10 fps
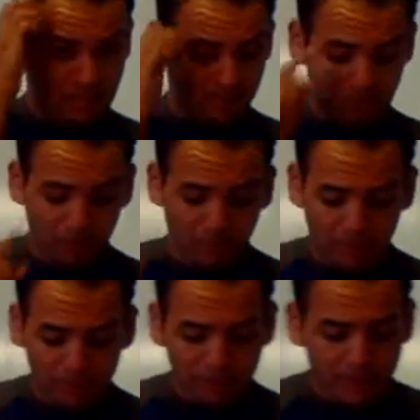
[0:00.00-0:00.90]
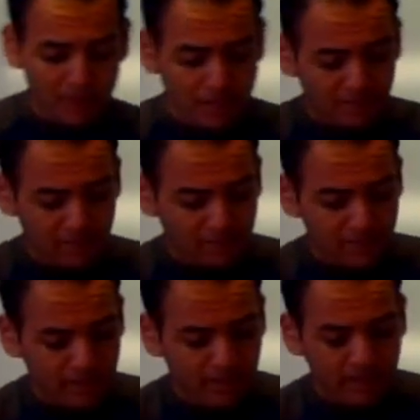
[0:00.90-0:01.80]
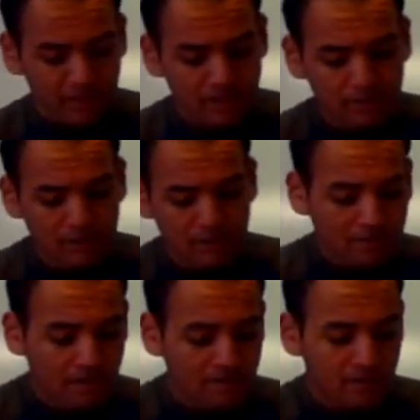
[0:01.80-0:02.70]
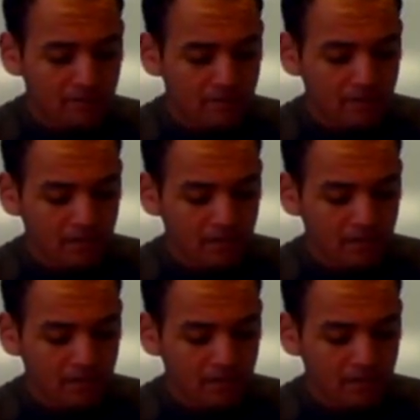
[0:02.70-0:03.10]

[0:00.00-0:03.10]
Number one, since the beginning, Americans have come